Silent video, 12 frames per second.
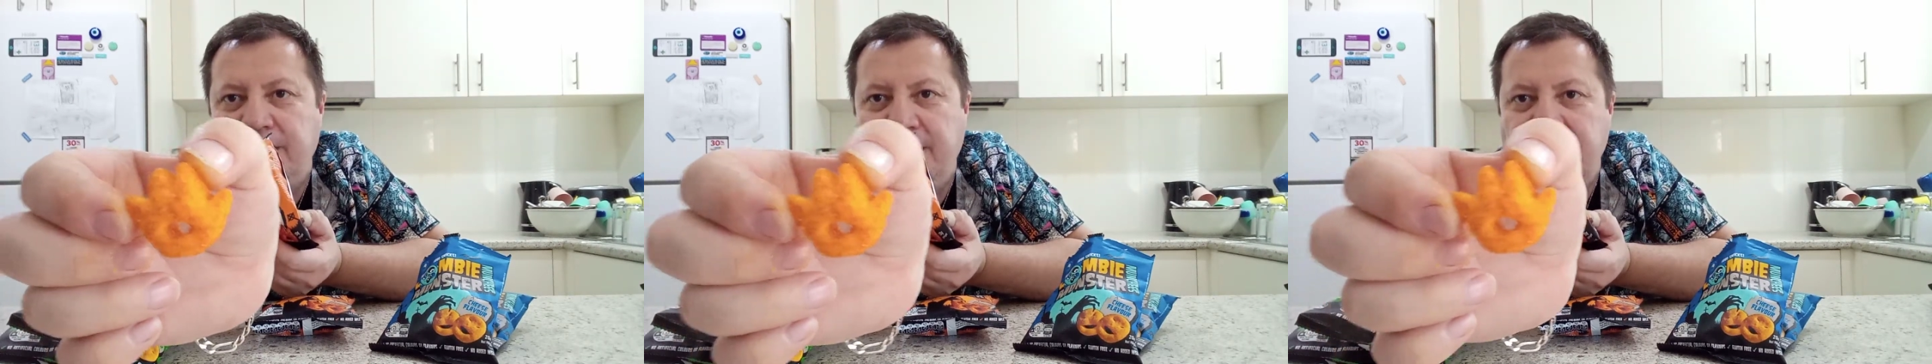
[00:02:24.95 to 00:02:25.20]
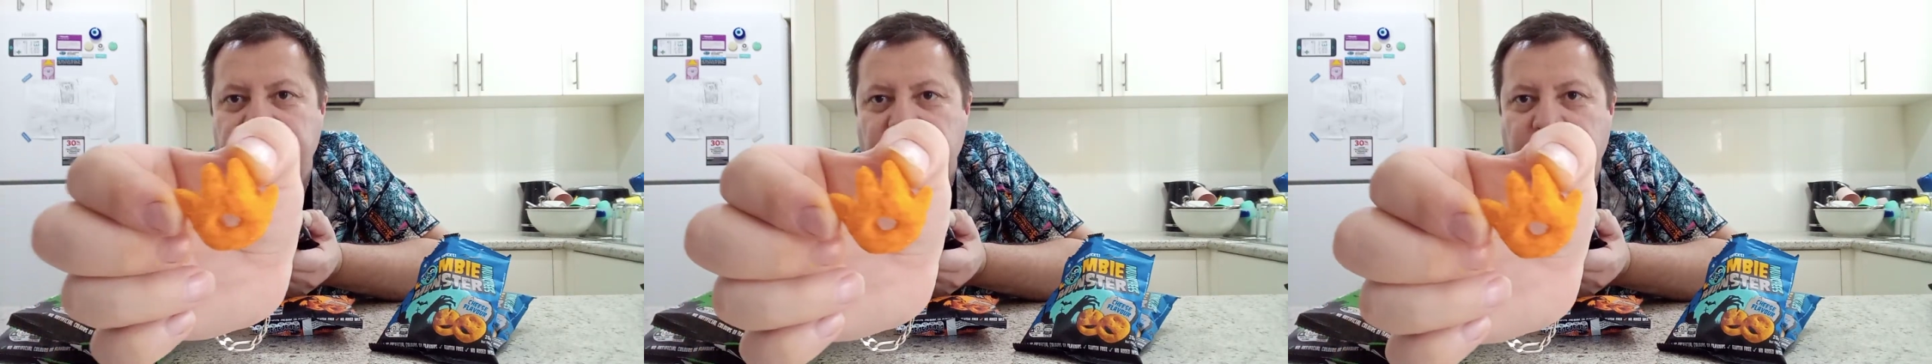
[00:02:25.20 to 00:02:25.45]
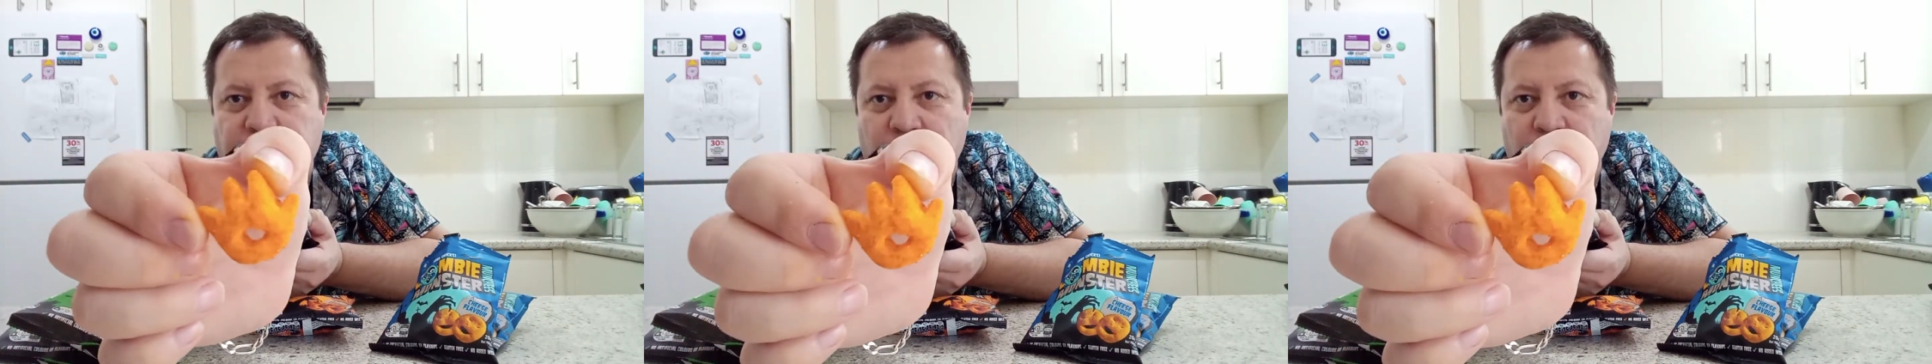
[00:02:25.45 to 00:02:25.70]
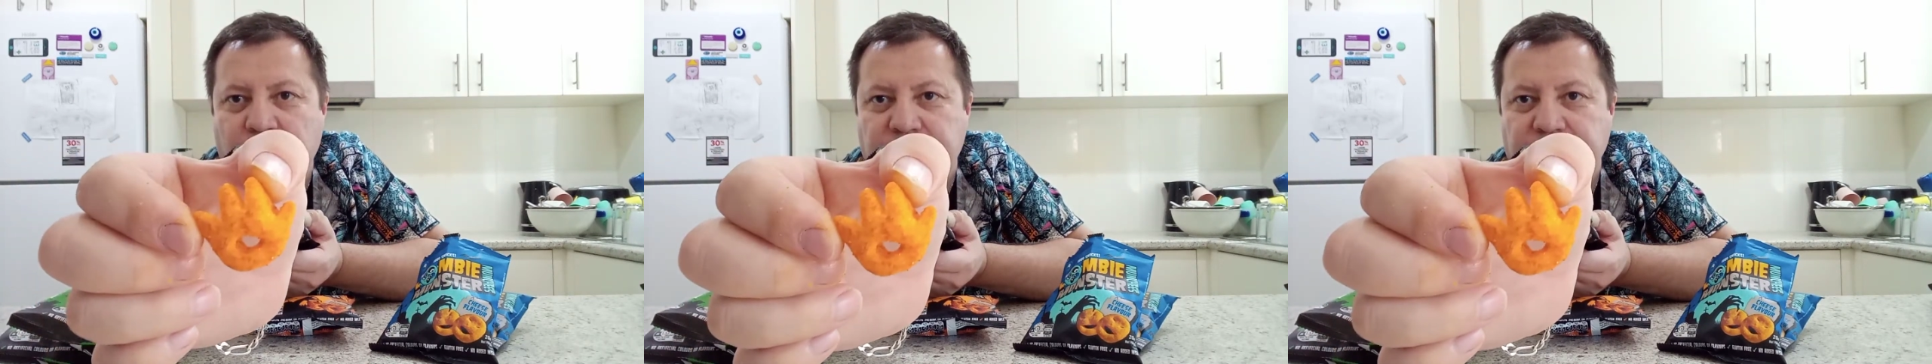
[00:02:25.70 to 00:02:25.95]
hands or
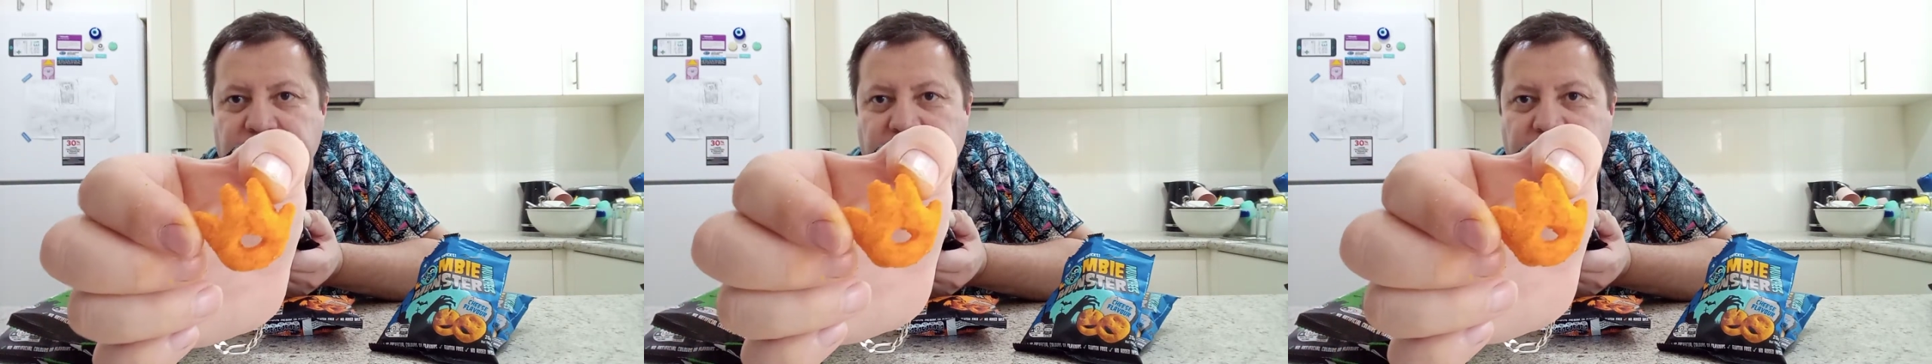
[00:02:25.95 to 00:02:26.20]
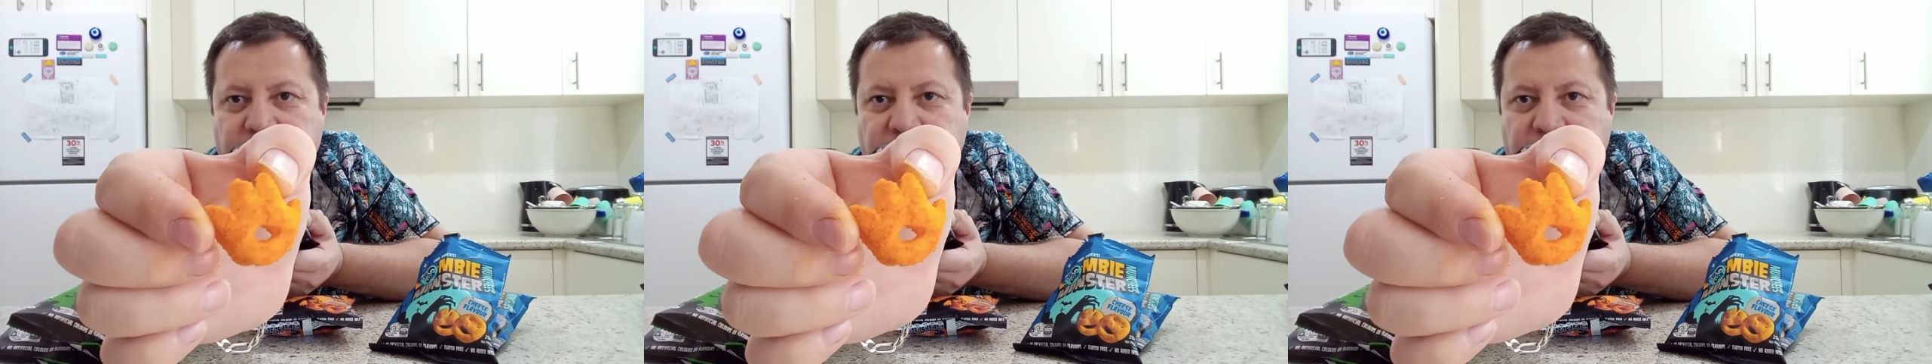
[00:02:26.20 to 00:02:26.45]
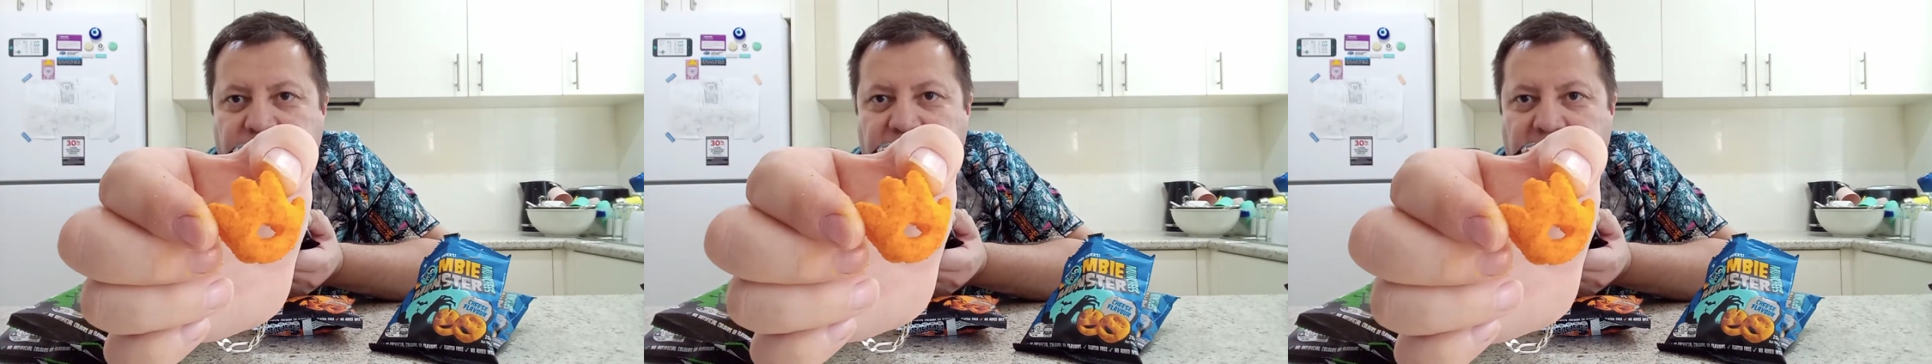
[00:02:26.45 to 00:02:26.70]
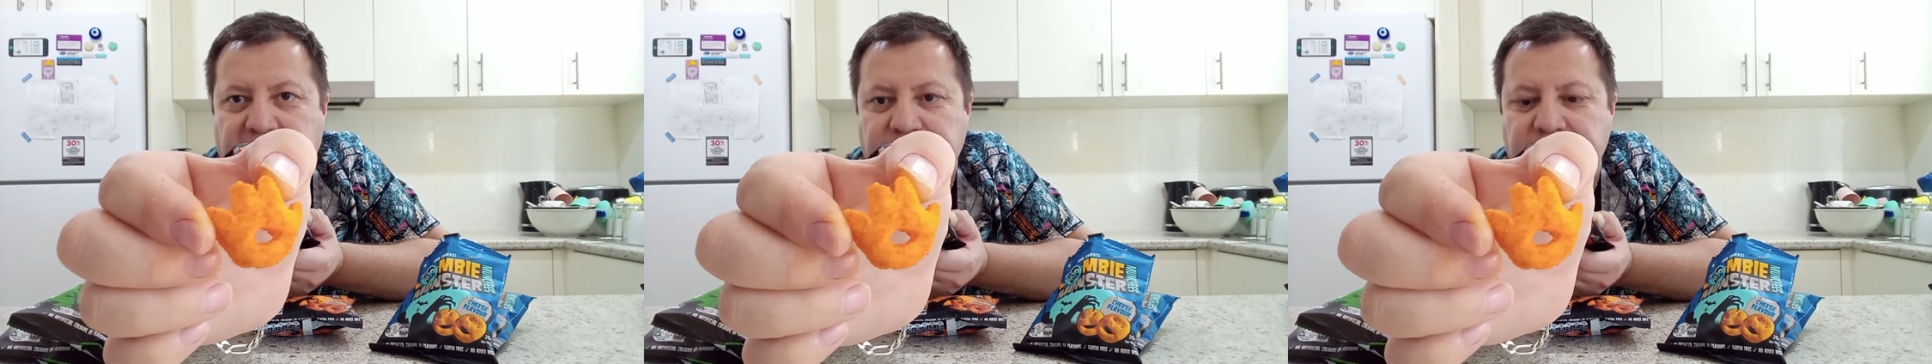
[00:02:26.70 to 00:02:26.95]
paws or something, or
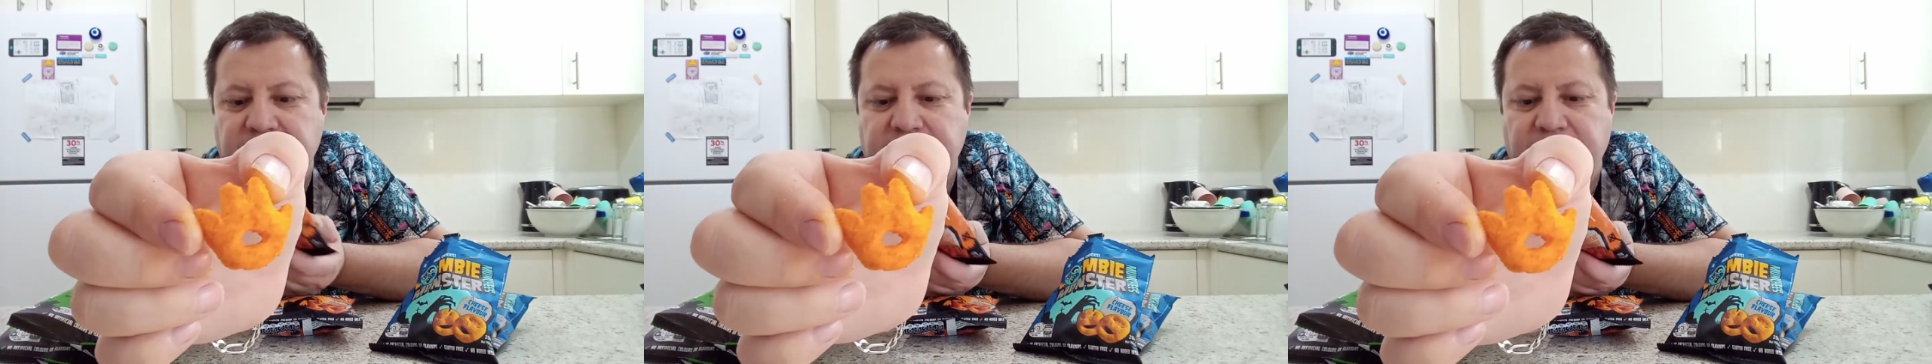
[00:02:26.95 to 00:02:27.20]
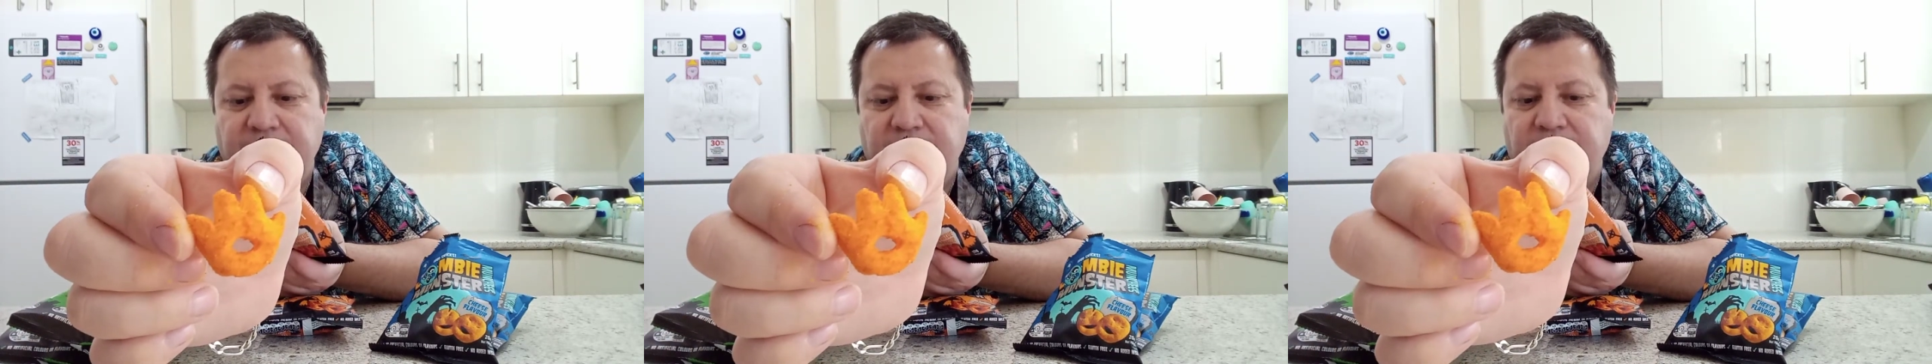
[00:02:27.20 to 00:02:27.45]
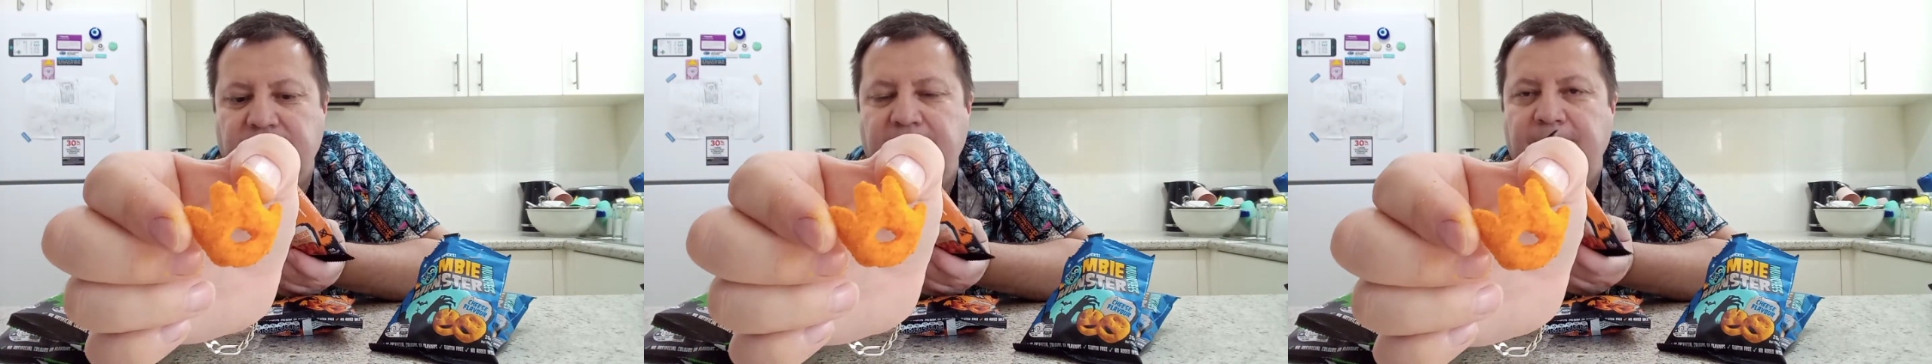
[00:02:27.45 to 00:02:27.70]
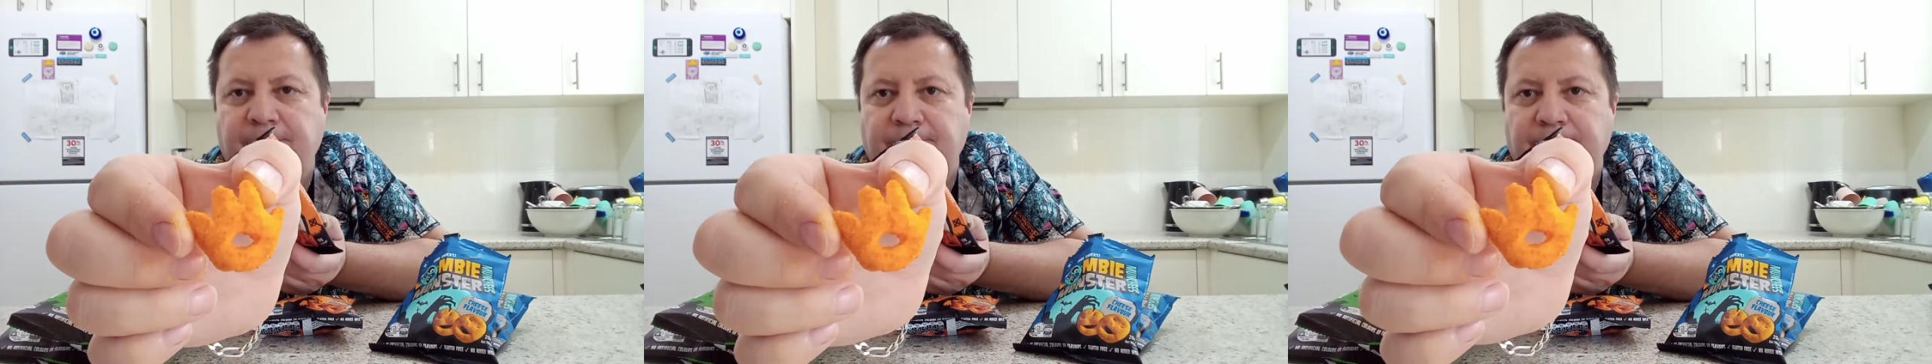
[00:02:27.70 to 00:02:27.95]
flames, something like
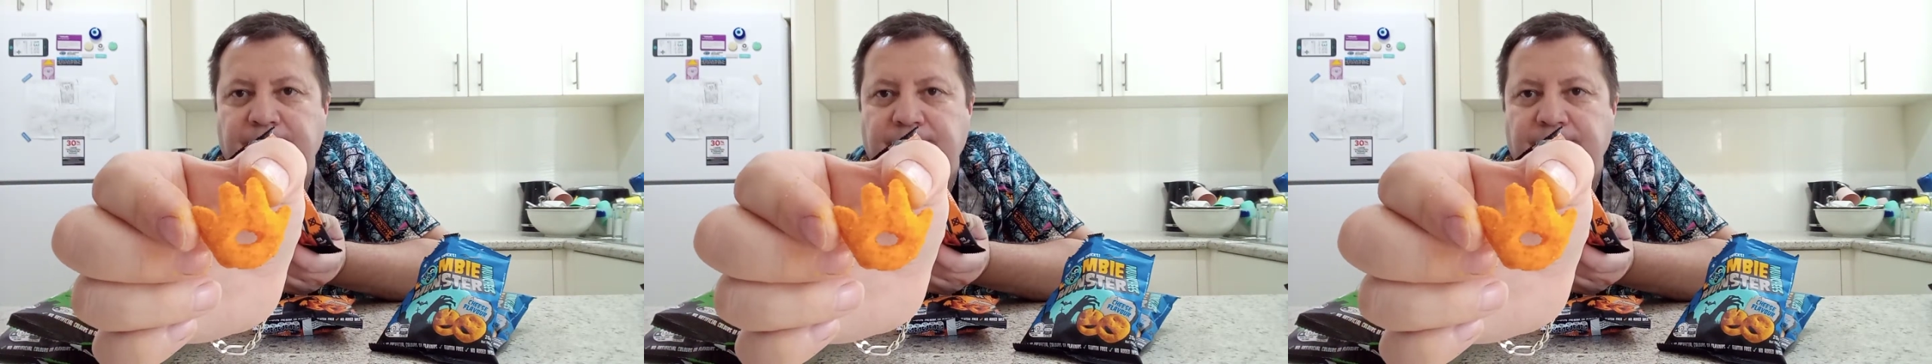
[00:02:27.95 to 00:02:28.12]
that.